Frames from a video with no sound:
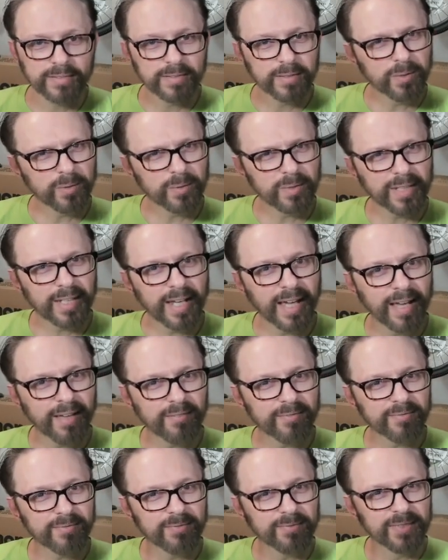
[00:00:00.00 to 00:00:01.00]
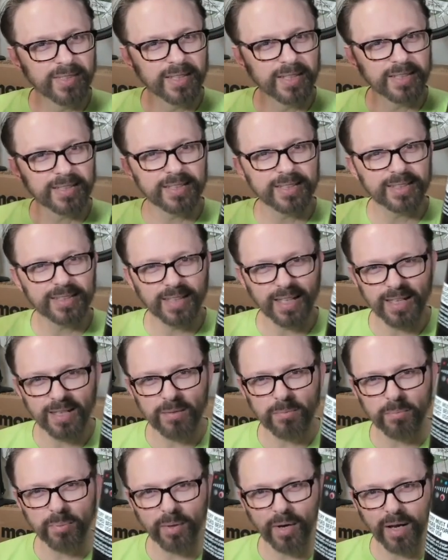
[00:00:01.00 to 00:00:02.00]
only to have the
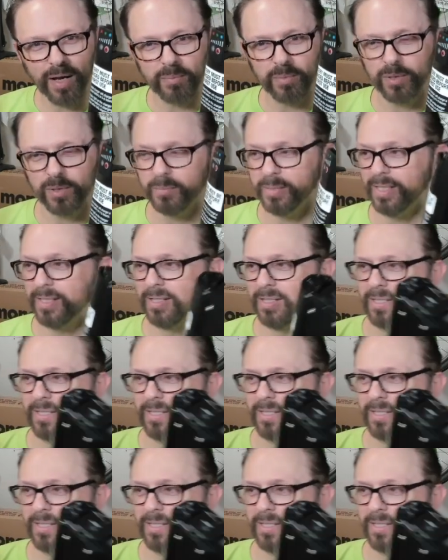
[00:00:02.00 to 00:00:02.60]
same problem and